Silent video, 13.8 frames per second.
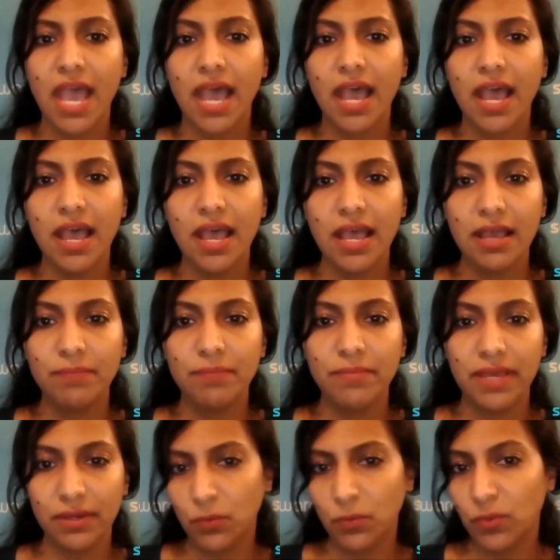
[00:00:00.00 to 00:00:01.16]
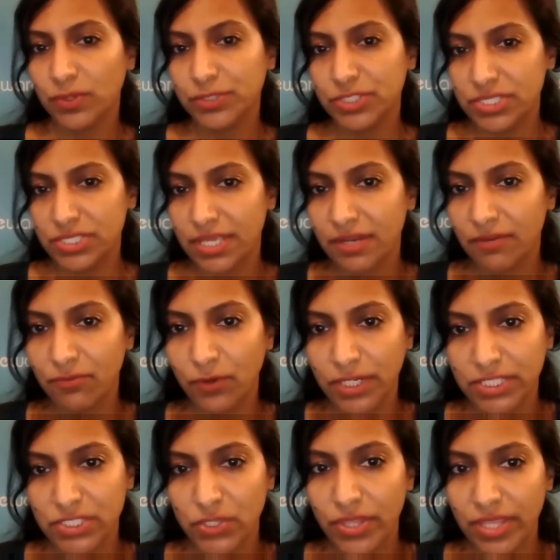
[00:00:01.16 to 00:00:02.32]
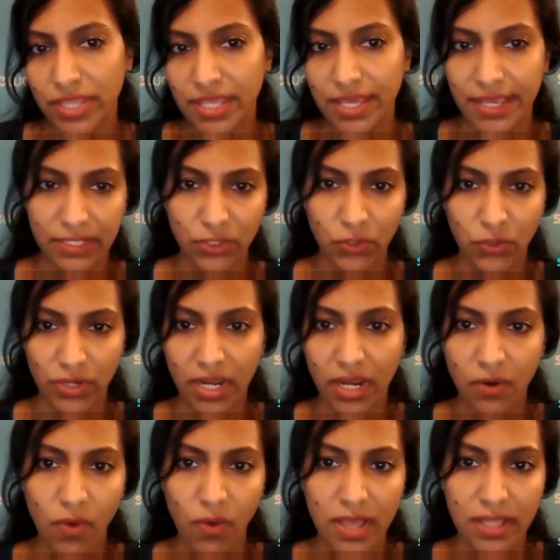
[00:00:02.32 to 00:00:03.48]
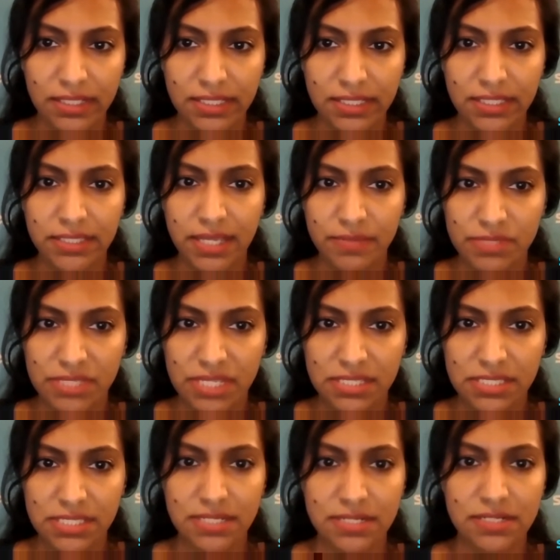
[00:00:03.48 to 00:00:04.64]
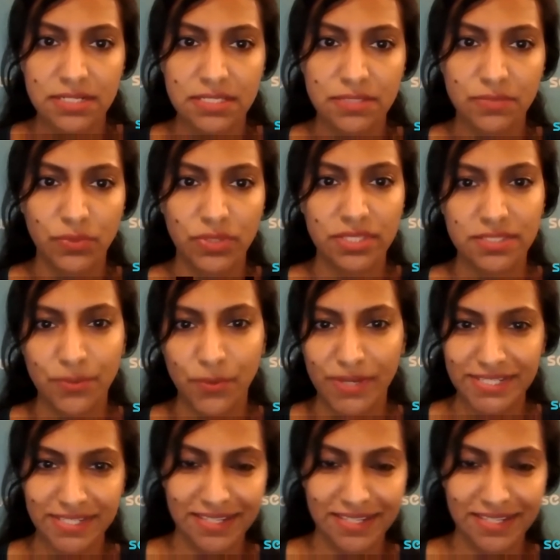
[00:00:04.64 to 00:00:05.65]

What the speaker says: We're just going to focus on the indoor air quality type sensors with this question.